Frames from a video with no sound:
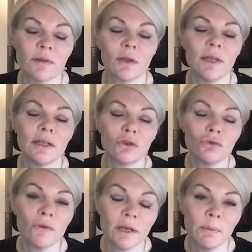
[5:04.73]
So
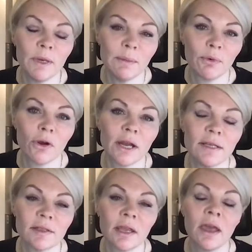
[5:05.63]
incredibly
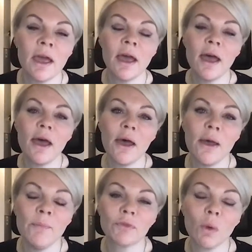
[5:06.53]
priced.
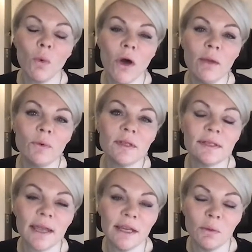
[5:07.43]
What I would
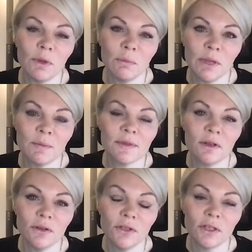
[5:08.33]
say with BM
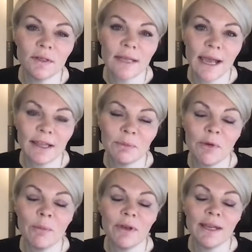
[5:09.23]
Solutions at the
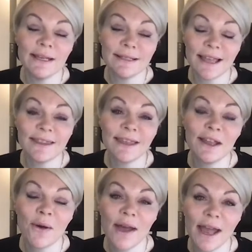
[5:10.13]
moment is that they
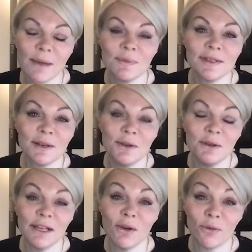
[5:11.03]
are
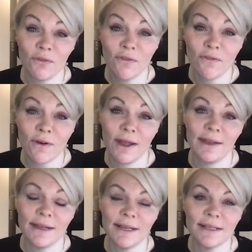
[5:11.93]
absolutely on
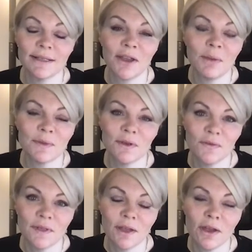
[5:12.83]
fire in terms
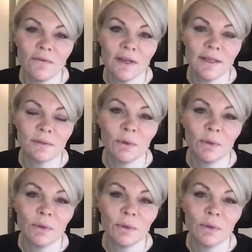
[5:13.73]
of service.